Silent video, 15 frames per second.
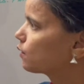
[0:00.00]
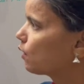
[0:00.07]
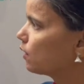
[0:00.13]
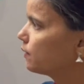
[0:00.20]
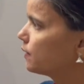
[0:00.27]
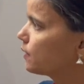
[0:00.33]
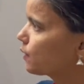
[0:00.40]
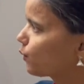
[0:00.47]

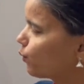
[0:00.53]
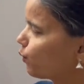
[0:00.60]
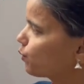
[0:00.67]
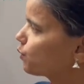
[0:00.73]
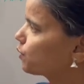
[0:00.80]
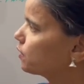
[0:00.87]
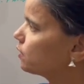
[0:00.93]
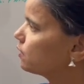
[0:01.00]
solve this
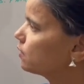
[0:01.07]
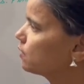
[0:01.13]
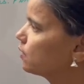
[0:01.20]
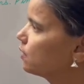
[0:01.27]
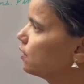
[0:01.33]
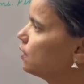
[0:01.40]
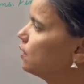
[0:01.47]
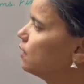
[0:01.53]
question.
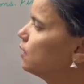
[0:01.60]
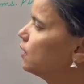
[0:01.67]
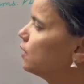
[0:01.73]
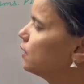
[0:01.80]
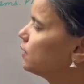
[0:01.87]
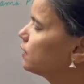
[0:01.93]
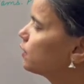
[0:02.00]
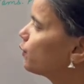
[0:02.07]

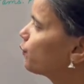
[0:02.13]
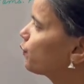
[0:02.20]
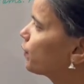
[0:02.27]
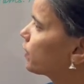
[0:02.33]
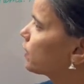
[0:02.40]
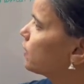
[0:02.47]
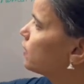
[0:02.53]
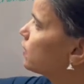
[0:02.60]
In the
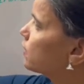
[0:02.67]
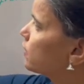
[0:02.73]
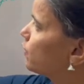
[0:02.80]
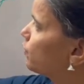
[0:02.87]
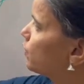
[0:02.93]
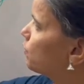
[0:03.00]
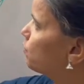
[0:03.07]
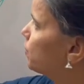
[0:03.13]
figure
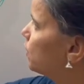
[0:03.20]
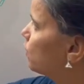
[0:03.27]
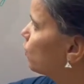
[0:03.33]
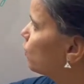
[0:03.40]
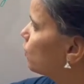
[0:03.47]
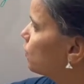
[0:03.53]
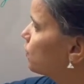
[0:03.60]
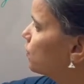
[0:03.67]
given
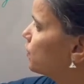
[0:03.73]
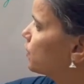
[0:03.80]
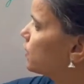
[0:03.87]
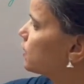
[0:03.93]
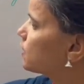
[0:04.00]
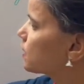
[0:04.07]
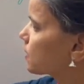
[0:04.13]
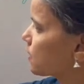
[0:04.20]
below,
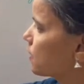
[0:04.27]
risk